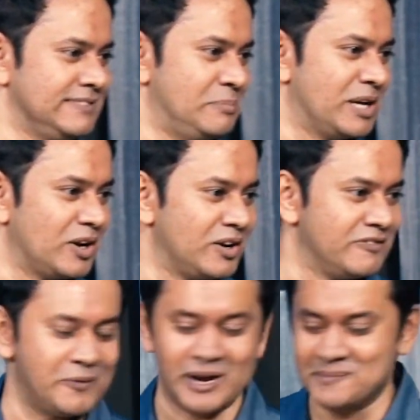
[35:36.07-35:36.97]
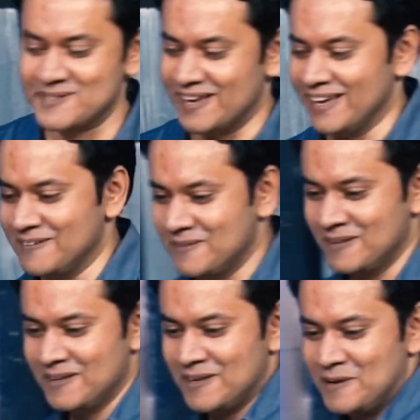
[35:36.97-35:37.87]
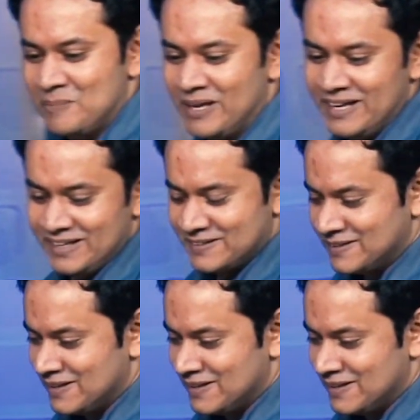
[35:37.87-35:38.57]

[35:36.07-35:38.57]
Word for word: Let me clarify what I'm saying, meaning